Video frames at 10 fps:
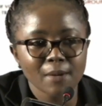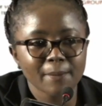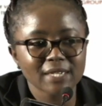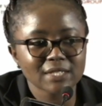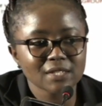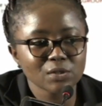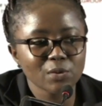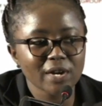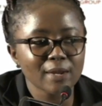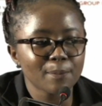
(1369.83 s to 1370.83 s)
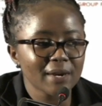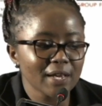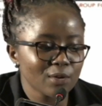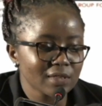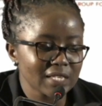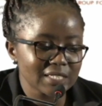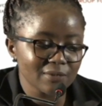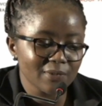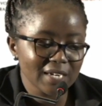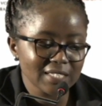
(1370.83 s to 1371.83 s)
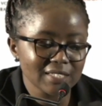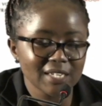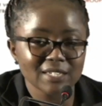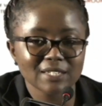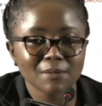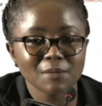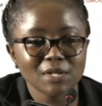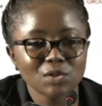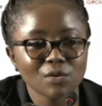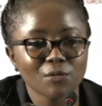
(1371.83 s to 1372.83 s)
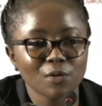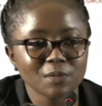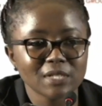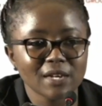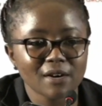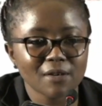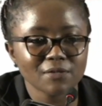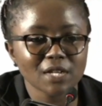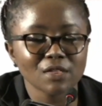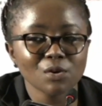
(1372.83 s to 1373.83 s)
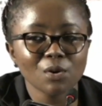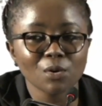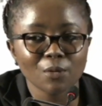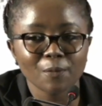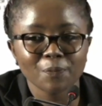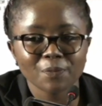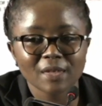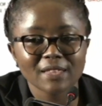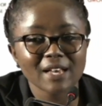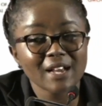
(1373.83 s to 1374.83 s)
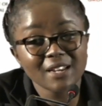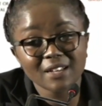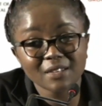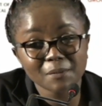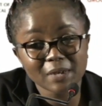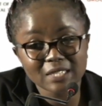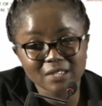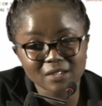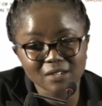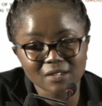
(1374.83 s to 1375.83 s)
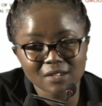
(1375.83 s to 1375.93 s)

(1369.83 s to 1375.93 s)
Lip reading: but you can apply on 31st and submit your forms thereafter, though the earlier the better.